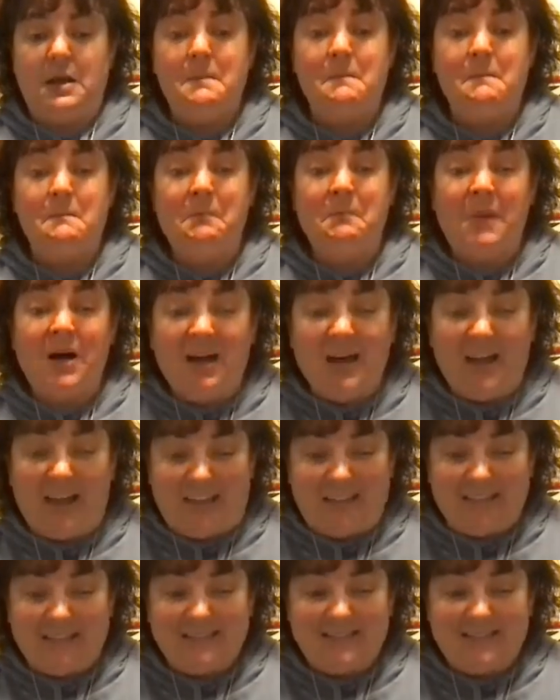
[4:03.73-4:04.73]

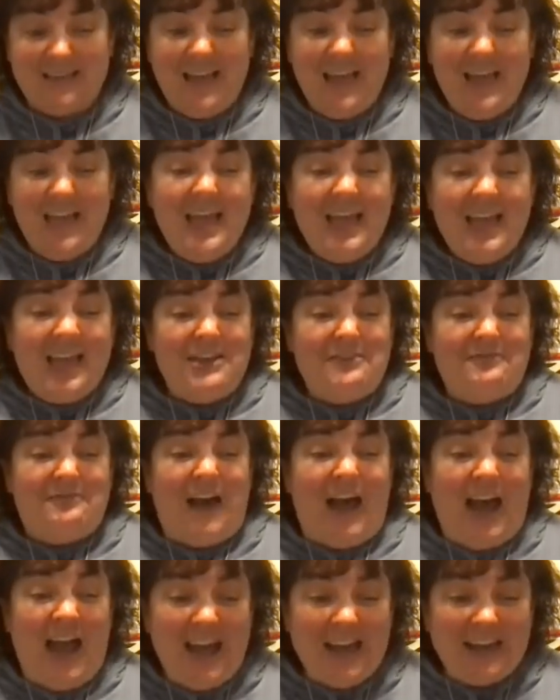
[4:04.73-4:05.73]
Months! If
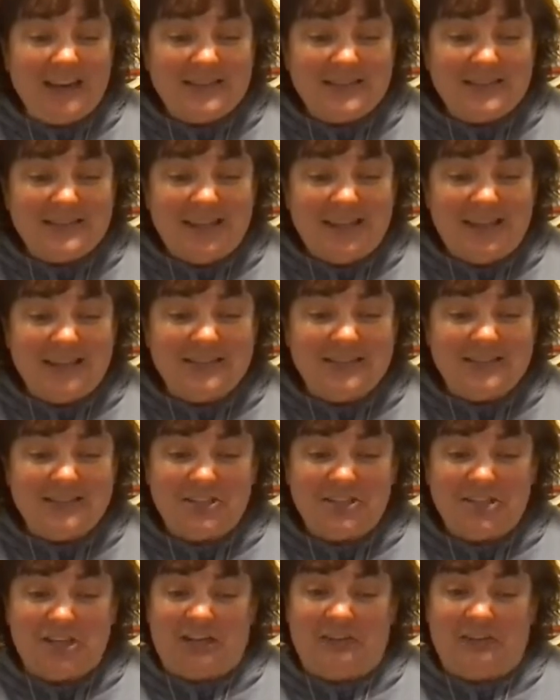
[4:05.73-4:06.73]
I had to stay in
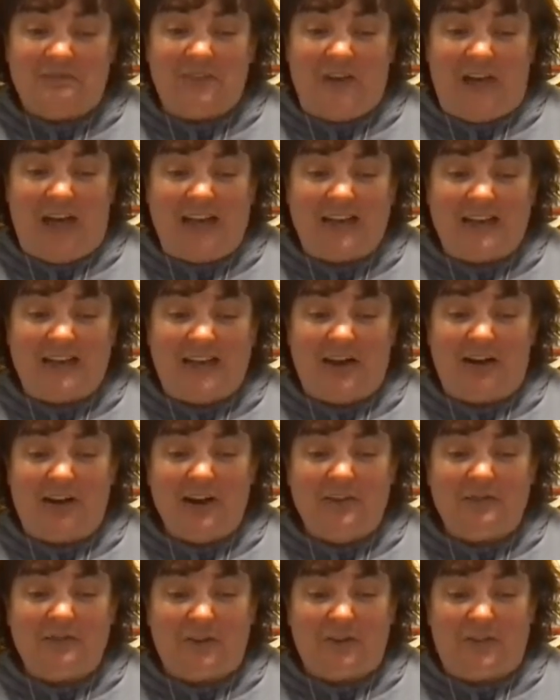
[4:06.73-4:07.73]
such a confined
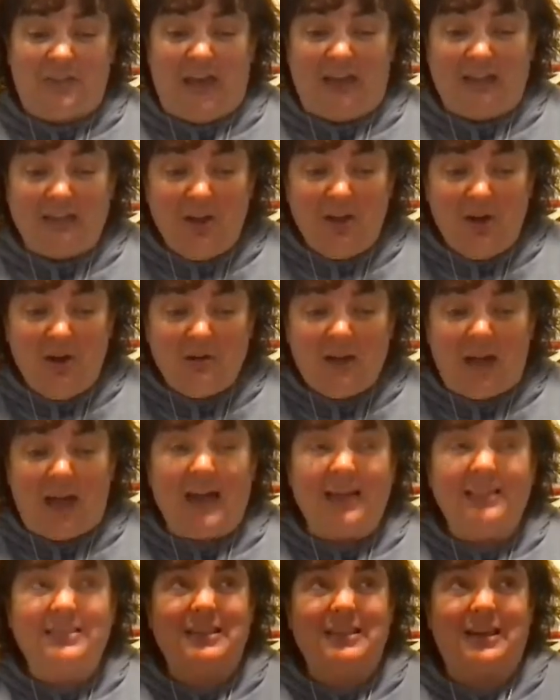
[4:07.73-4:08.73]
area for that long,
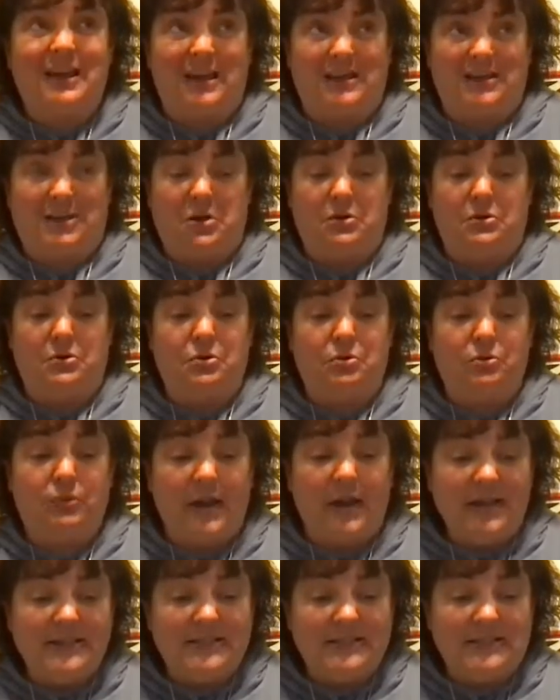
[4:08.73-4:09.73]
I think I'd go
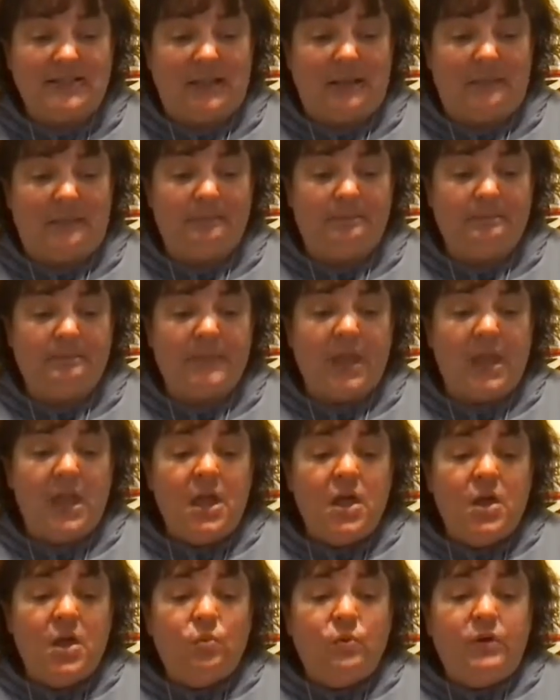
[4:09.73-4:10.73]
crazy.
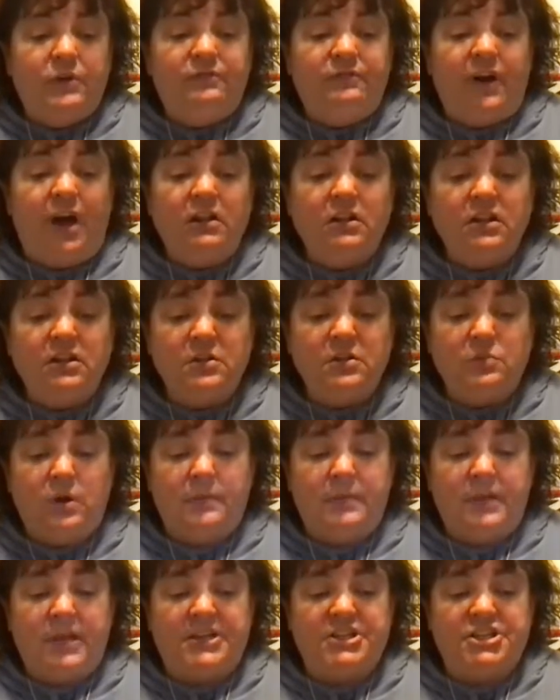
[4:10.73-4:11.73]
We followed the
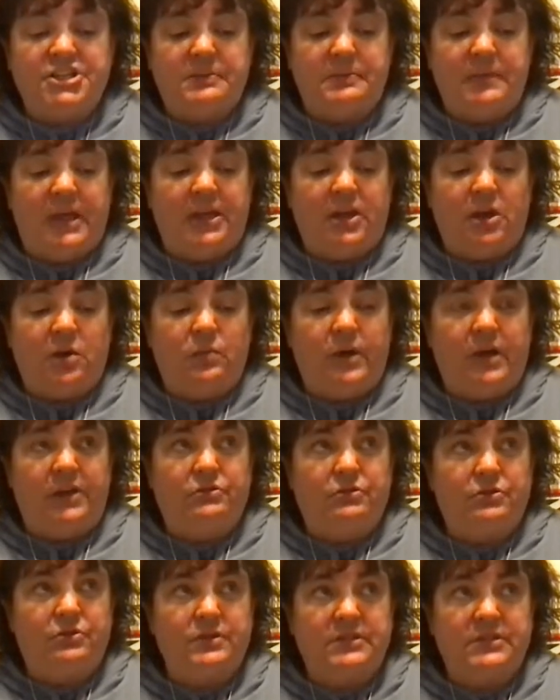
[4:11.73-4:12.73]
woman as she made her way
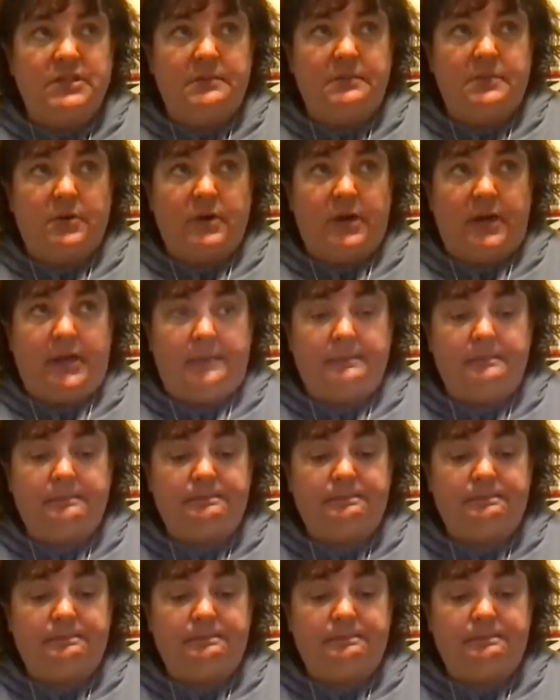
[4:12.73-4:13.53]
through the submarine.